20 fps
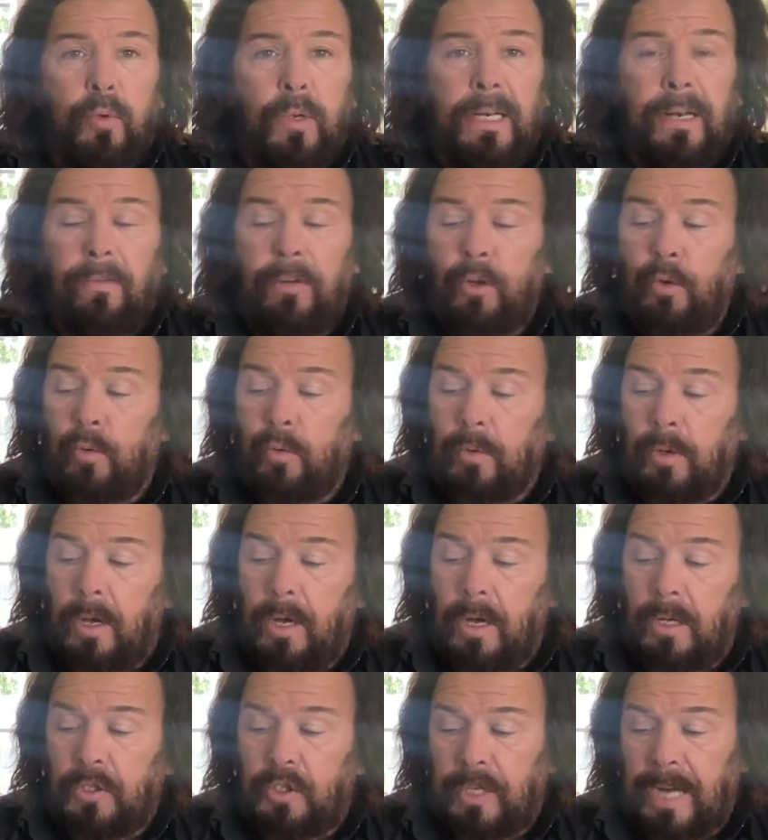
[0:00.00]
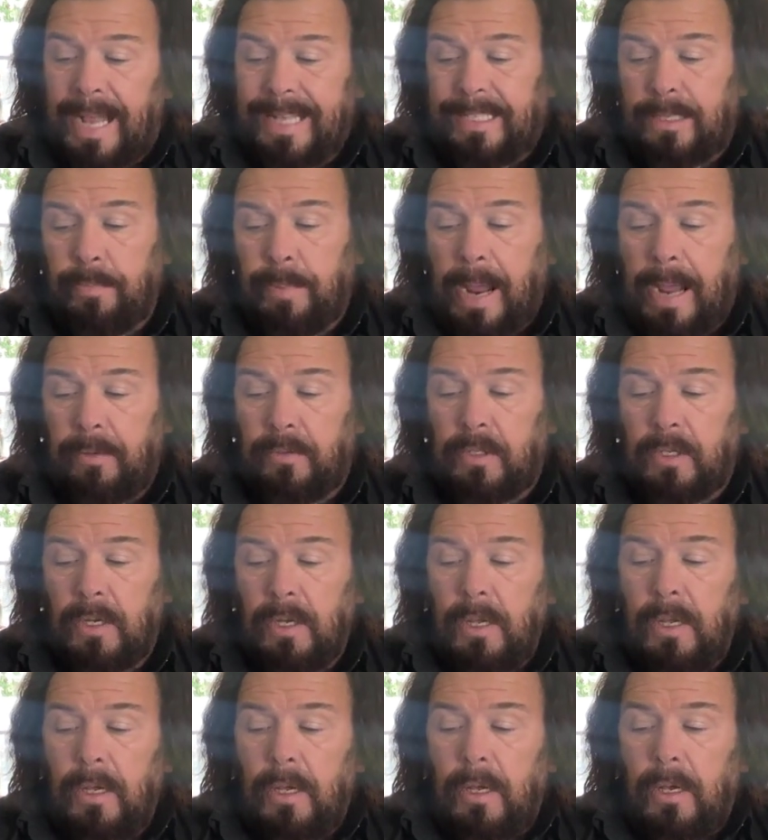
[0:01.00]
We're going to have a little chat about
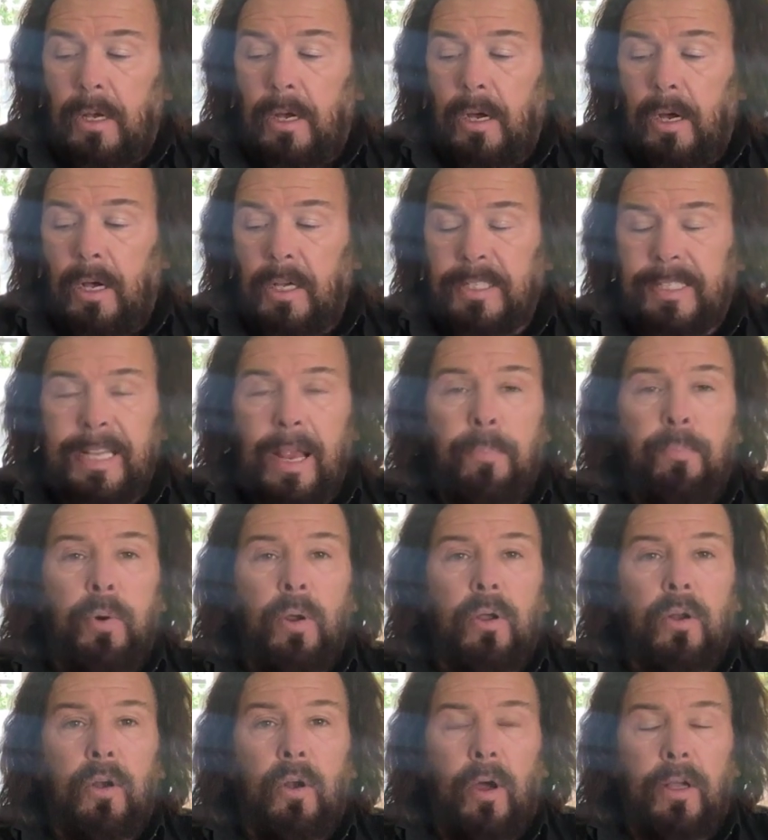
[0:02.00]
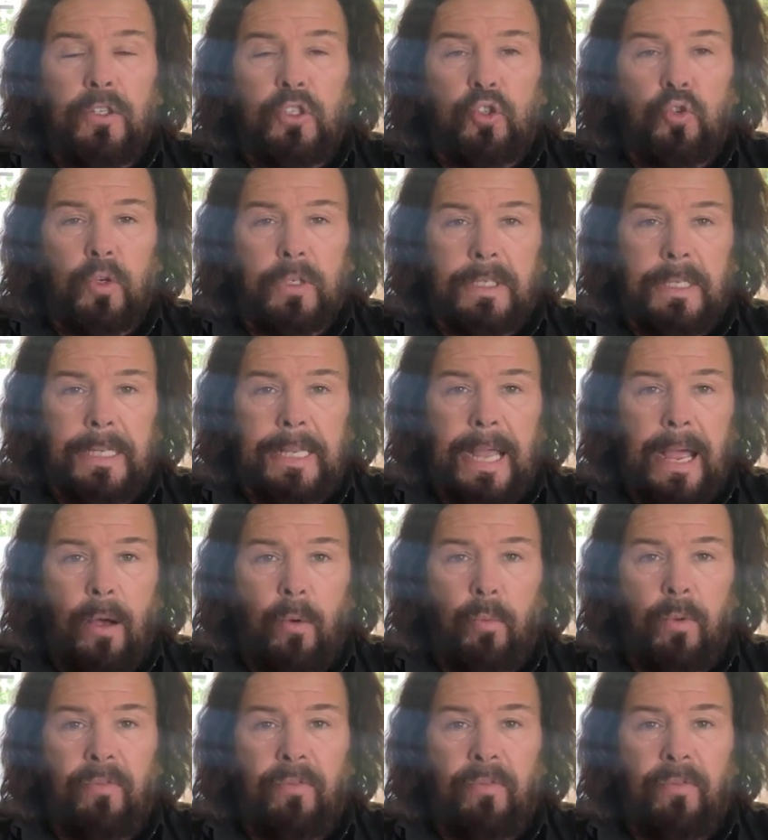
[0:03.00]
a separate client's trust account.